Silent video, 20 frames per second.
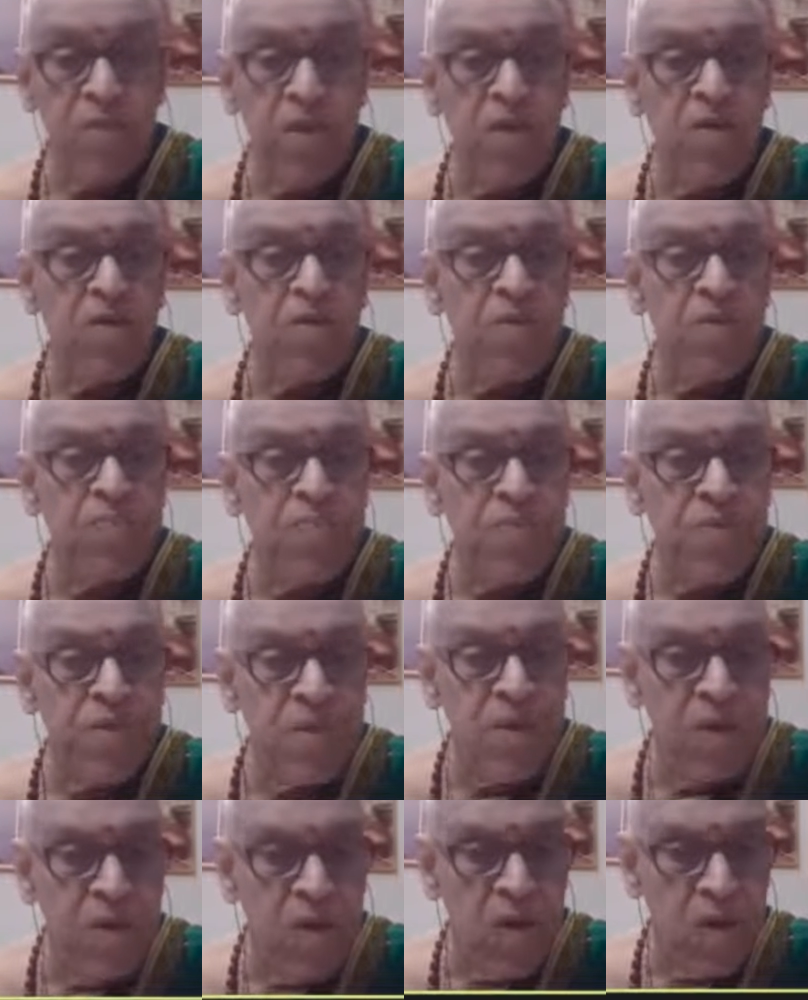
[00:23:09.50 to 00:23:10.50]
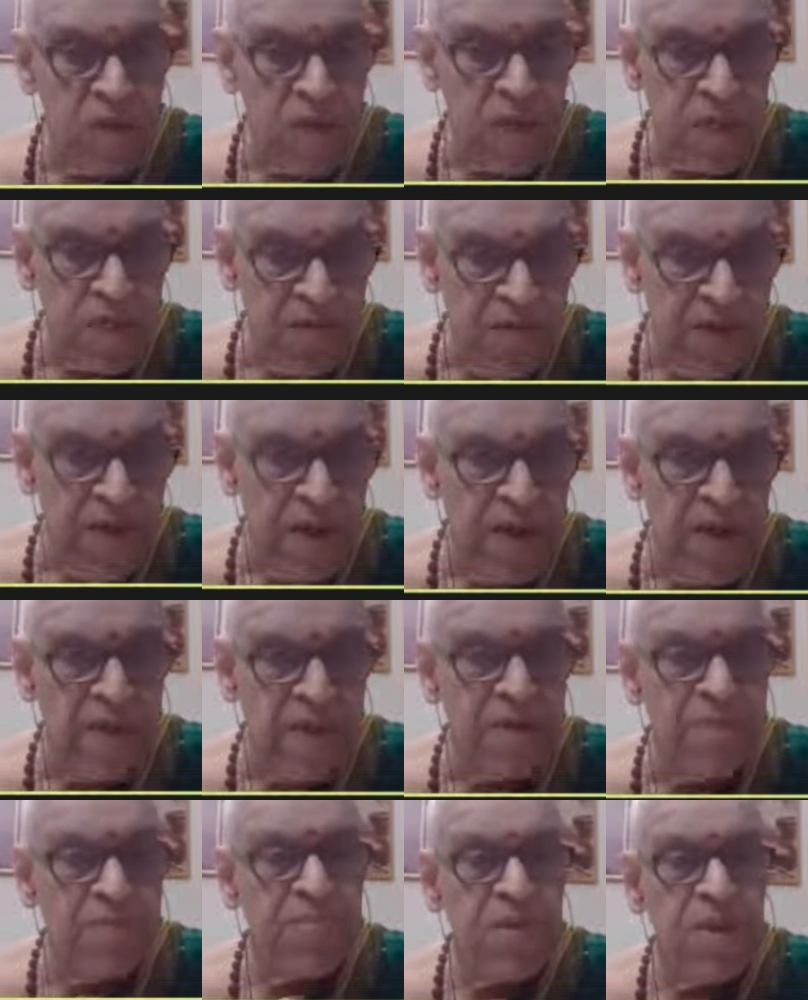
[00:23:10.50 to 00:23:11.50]
Now the lotus feet
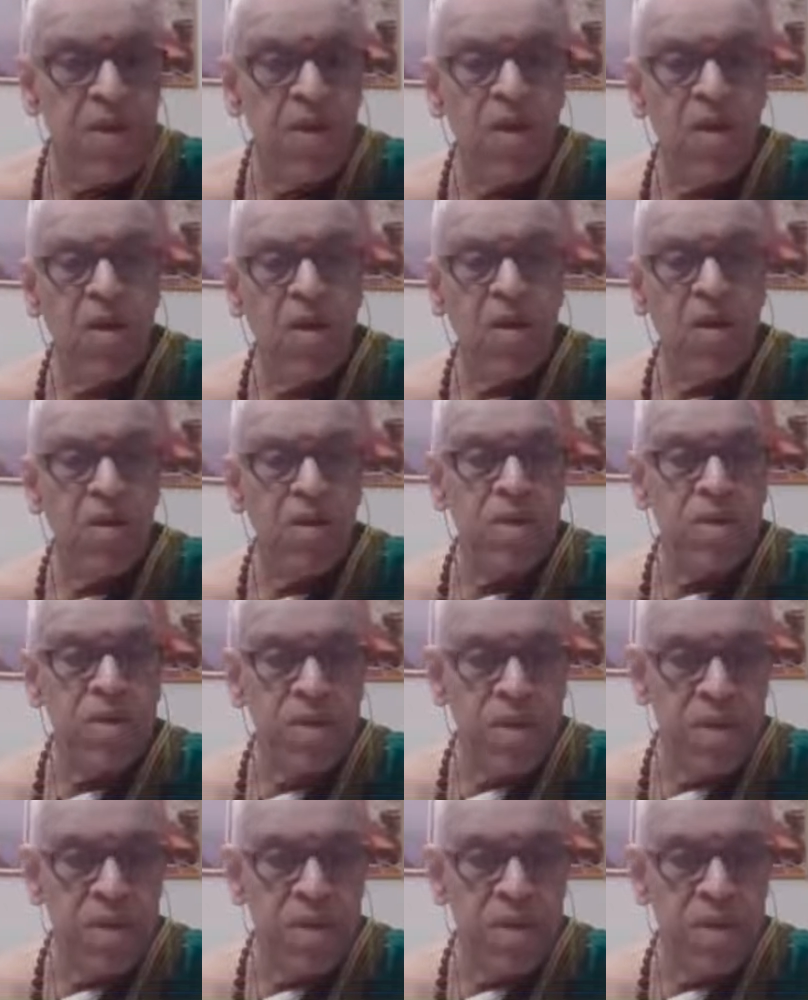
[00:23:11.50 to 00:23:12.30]
are